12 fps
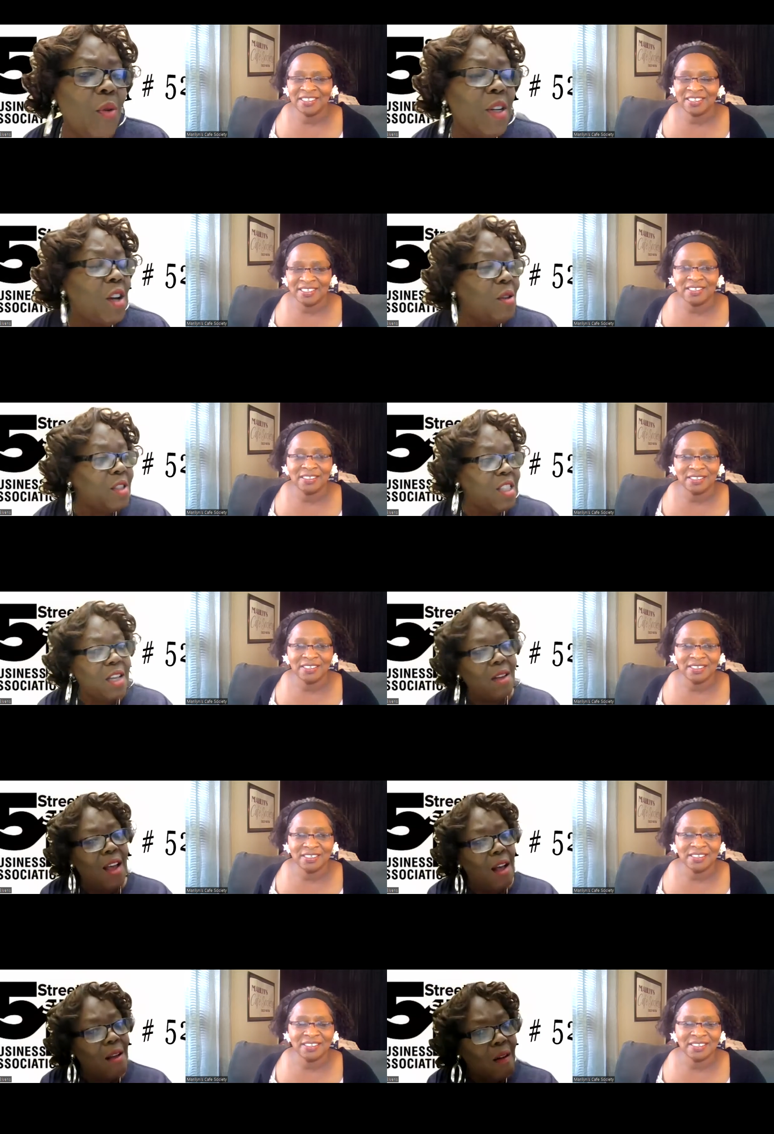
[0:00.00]
Speaker 1: we don't sell
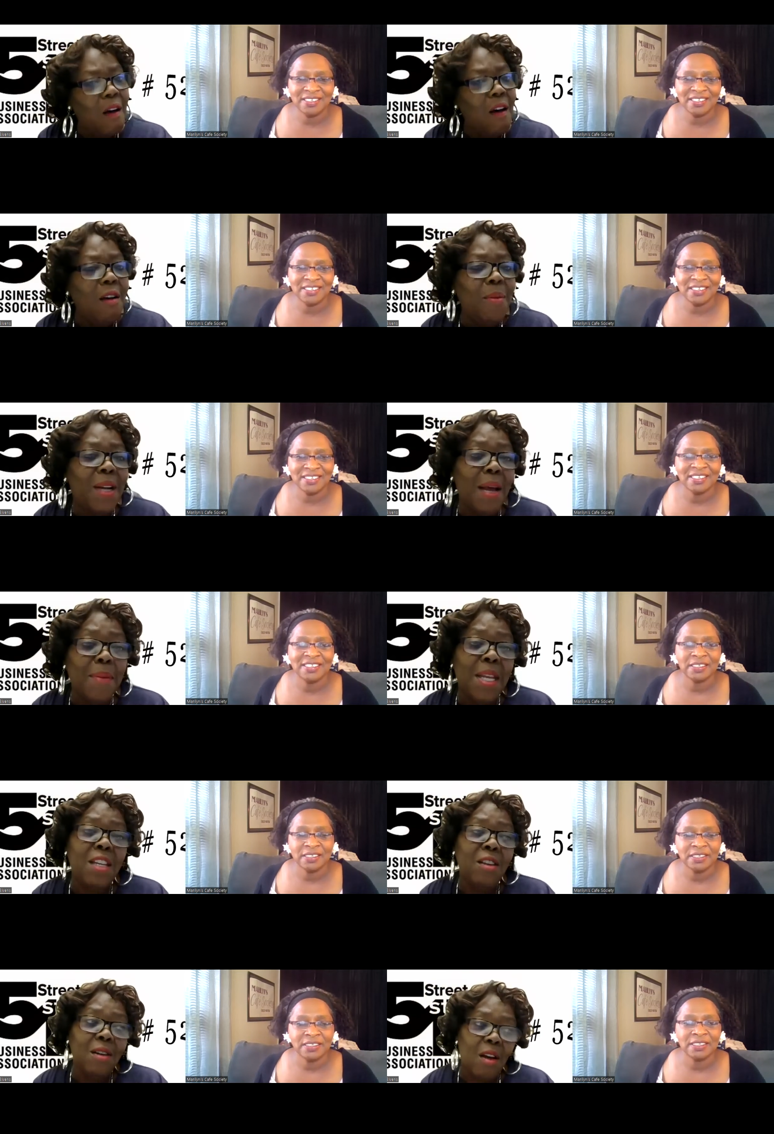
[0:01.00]
alcohol, but I
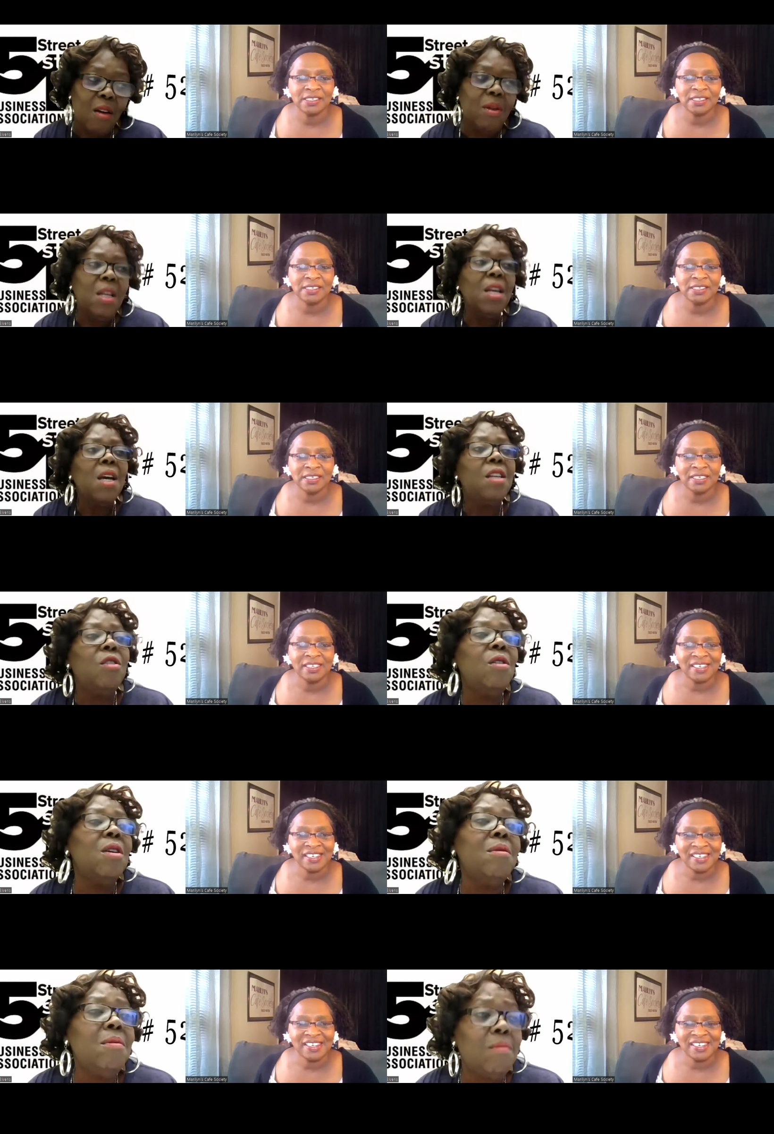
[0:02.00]
mean, you know, you
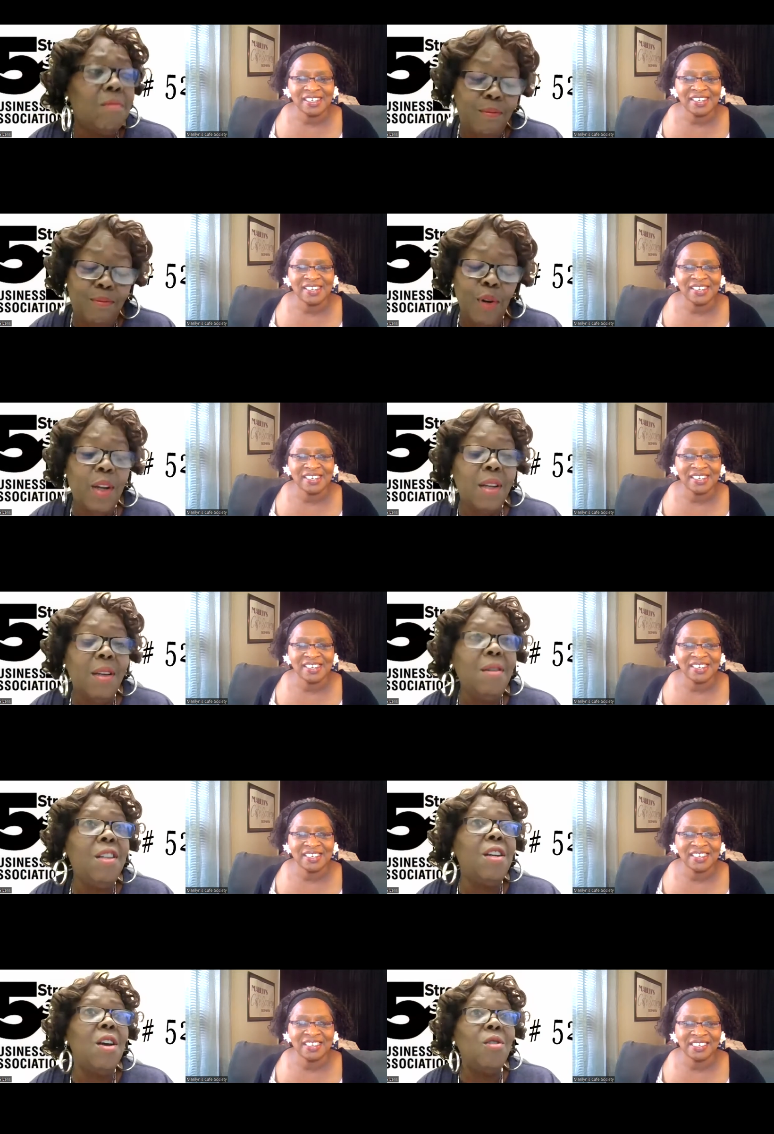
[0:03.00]
can bring
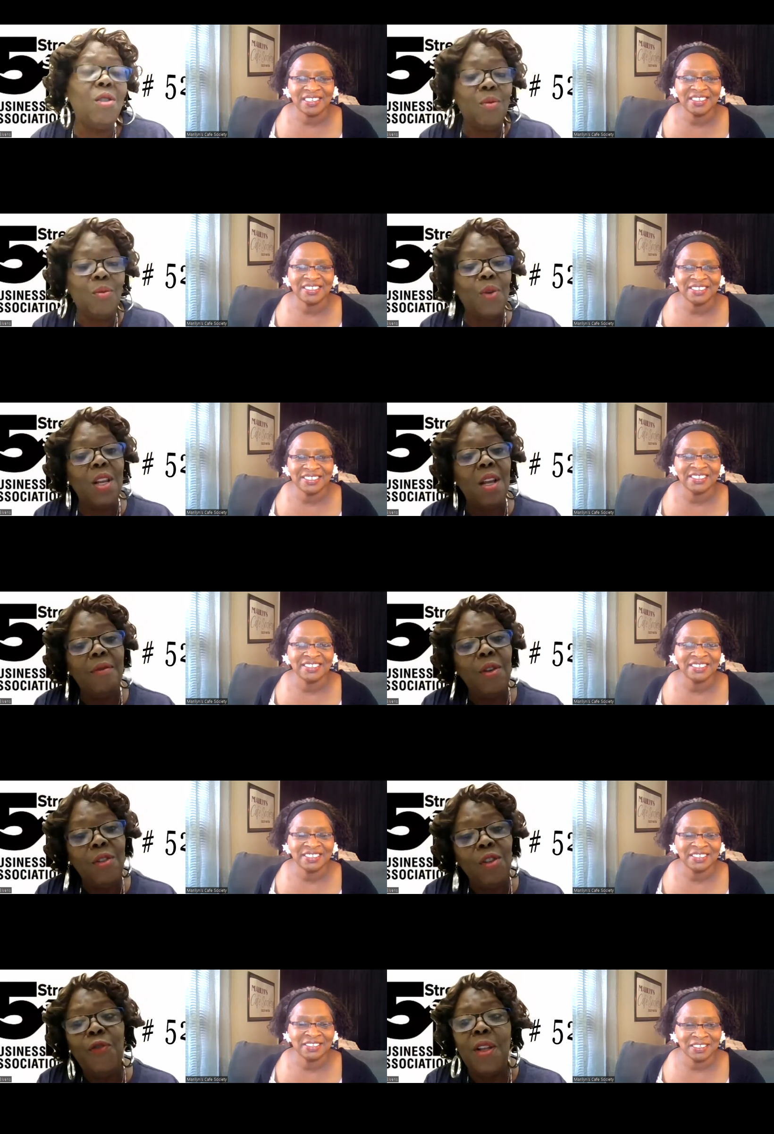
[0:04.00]
you know you, whatever
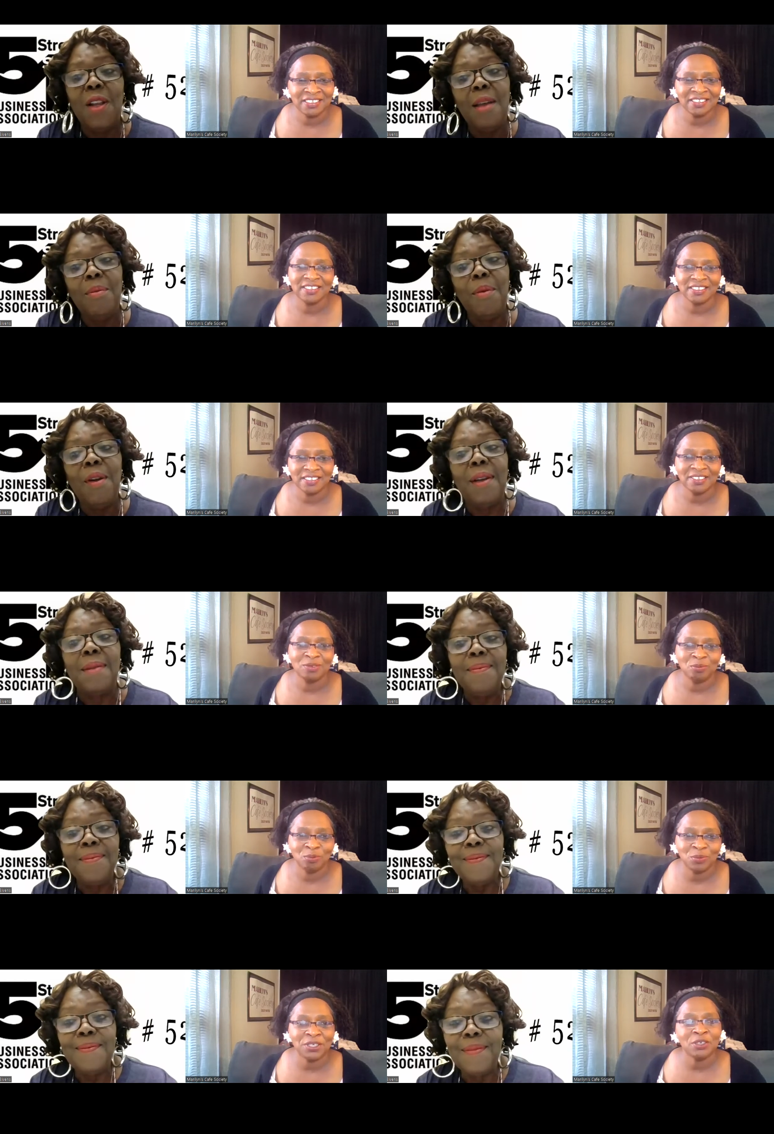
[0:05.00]
you feel like bringing.
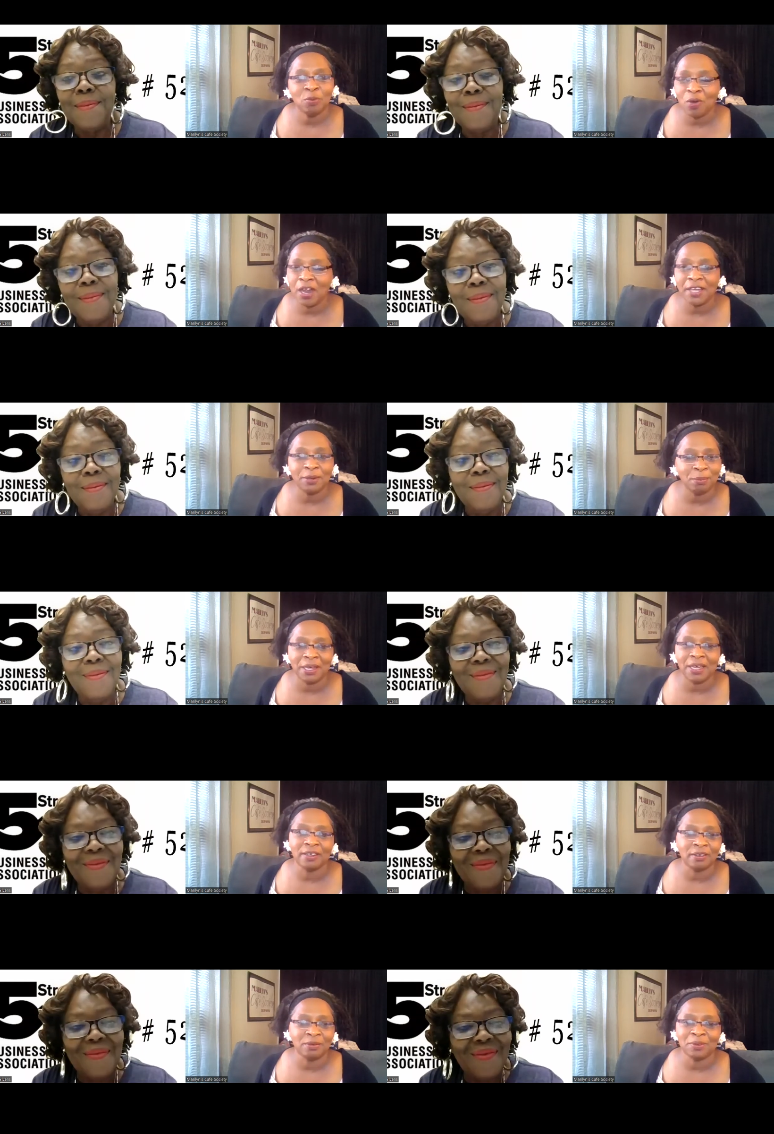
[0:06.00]
Speaker 2: Bring your water
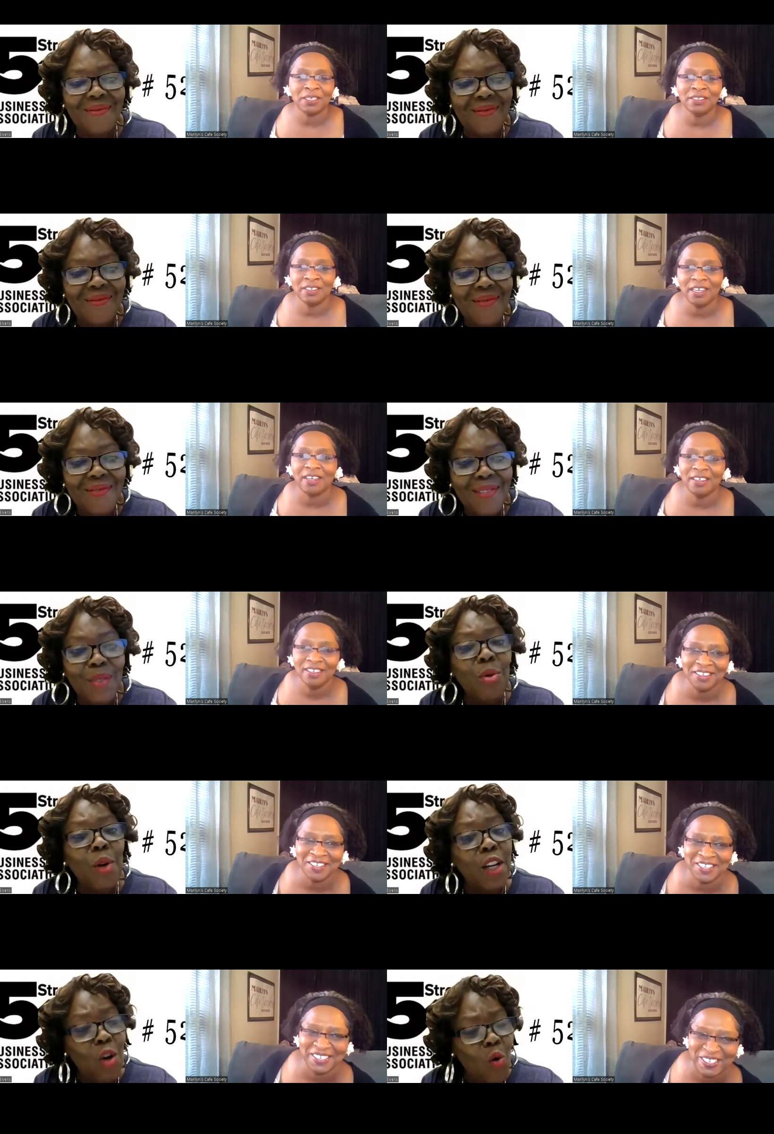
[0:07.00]
bottle. Yeah.
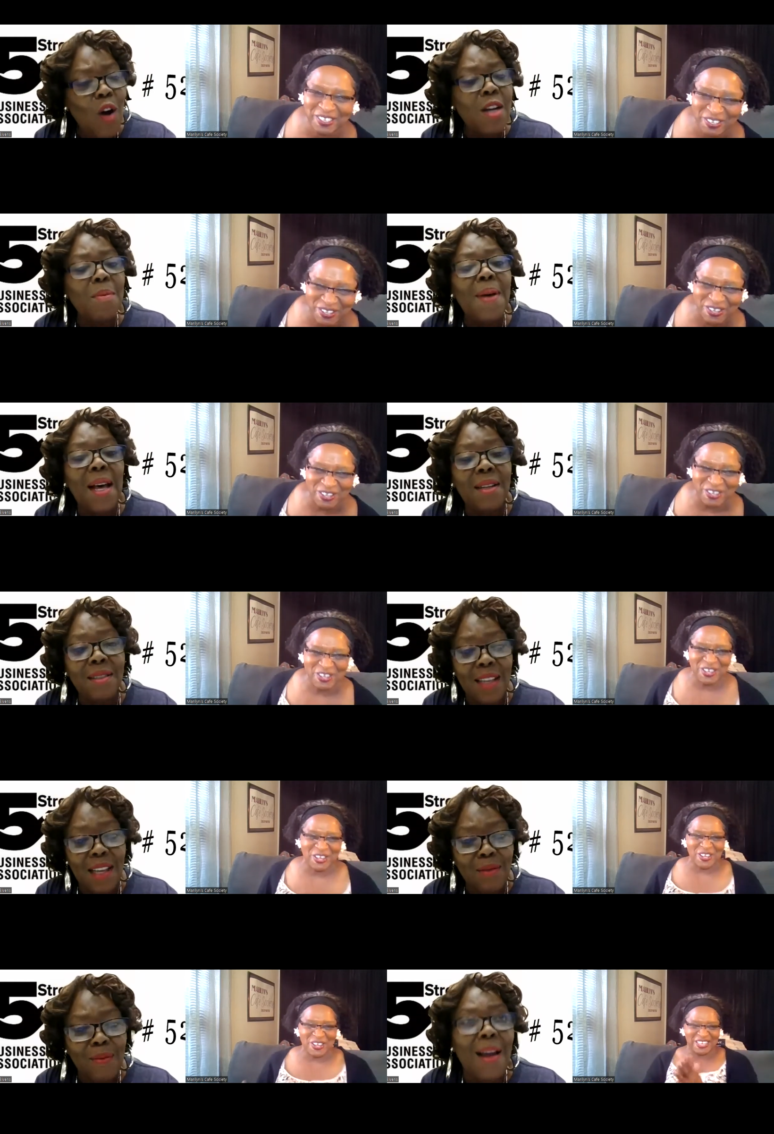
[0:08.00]
Speaker 1: Bring your water bottle.
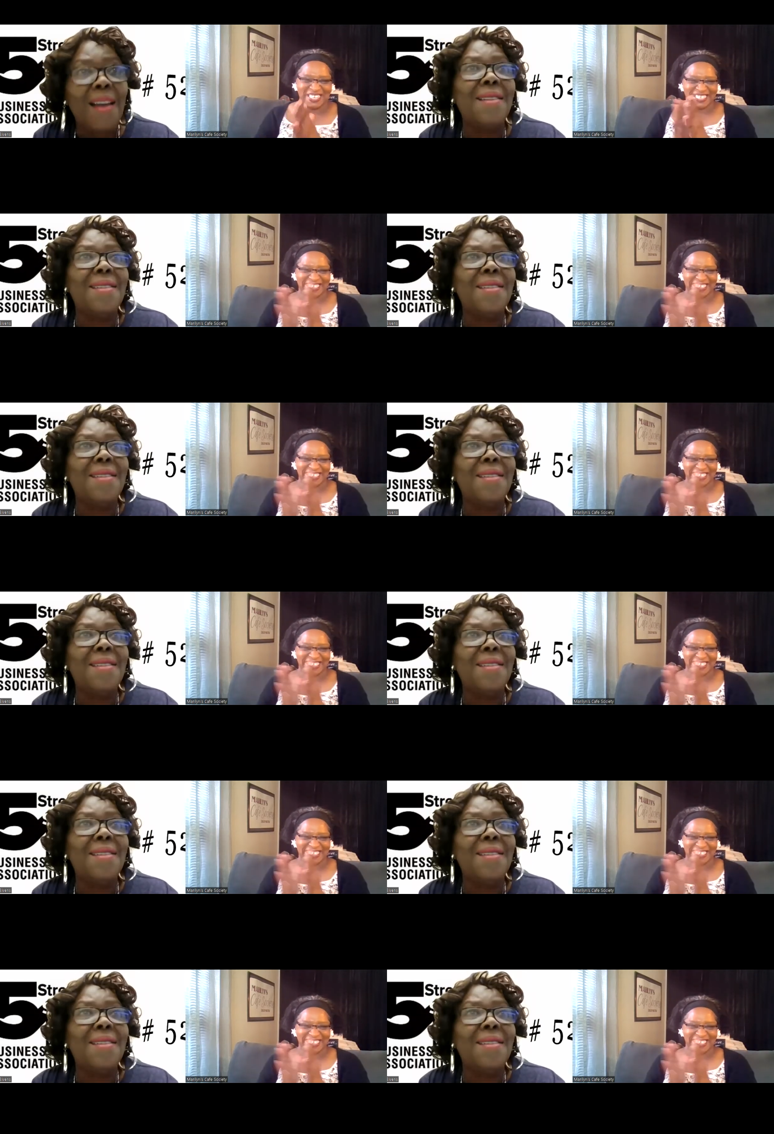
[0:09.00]
That's right.